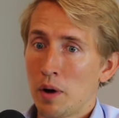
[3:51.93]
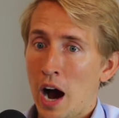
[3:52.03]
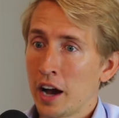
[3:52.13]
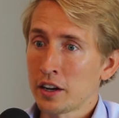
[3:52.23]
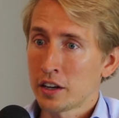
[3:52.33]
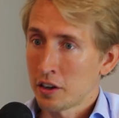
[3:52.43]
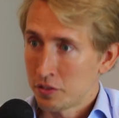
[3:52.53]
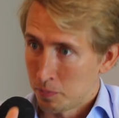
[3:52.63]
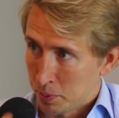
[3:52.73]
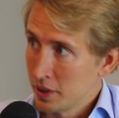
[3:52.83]
I could
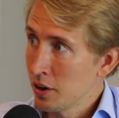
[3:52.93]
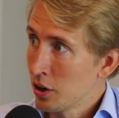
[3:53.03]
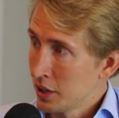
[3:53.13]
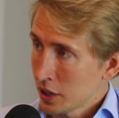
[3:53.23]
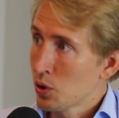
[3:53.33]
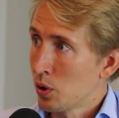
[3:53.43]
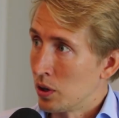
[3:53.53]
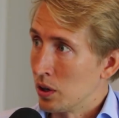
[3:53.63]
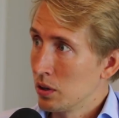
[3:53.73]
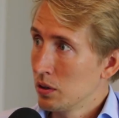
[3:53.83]
have been there on that
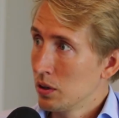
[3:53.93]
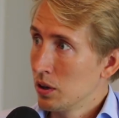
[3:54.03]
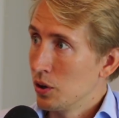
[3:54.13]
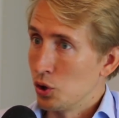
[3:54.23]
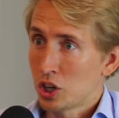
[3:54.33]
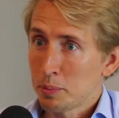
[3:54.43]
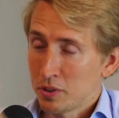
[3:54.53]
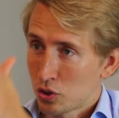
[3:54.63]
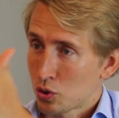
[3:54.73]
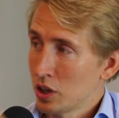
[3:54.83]
corner, you could have been
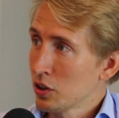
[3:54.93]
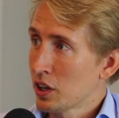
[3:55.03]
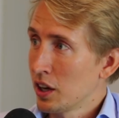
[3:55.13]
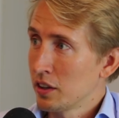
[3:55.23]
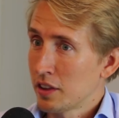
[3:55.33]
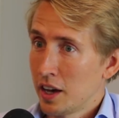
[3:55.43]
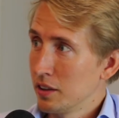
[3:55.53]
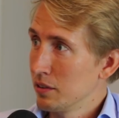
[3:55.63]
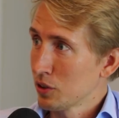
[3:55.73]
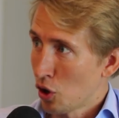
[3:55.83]
straight looking at
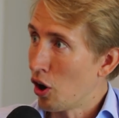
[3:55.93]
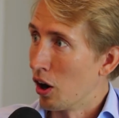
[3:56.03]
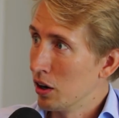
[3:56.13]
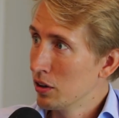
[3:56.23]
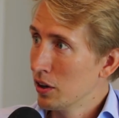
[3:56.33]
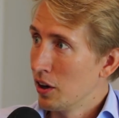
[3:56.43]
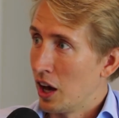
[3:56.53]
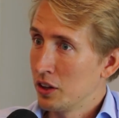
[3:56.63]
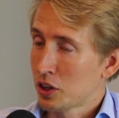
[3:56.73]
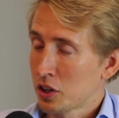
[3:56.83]
that car,
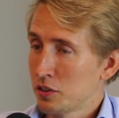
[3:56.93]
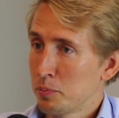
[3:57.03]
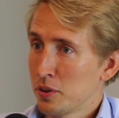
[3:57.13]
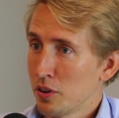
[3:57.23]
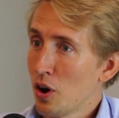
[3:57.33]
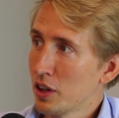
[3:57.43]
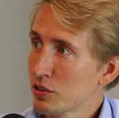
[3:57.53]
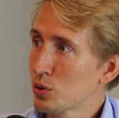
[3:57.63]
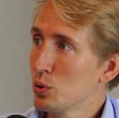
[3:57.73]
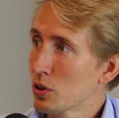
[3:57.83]
and it could have been, oh, that's
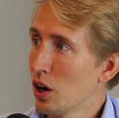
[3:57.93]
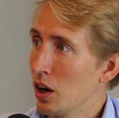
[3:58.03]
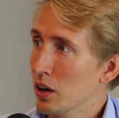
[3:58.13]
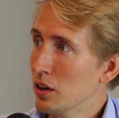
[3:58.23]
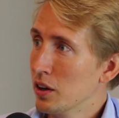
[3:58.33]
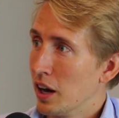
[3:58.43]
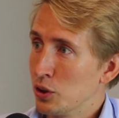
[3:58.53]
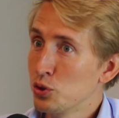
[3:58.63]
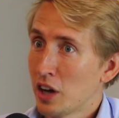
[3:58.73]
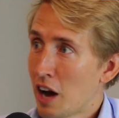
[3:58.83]
a cool car, and
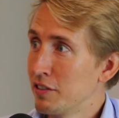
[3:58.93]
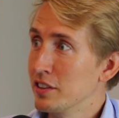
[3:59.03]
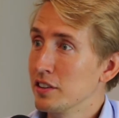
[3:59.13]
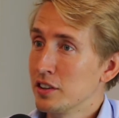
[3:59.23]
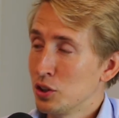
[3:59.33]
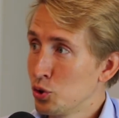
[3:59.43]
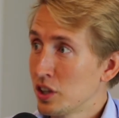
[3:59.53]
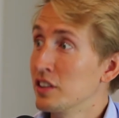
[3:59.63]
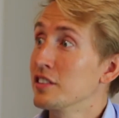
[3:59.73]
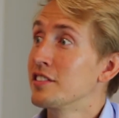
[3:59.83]
you
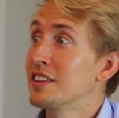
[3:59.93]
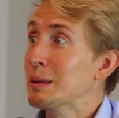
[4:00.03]
didn't see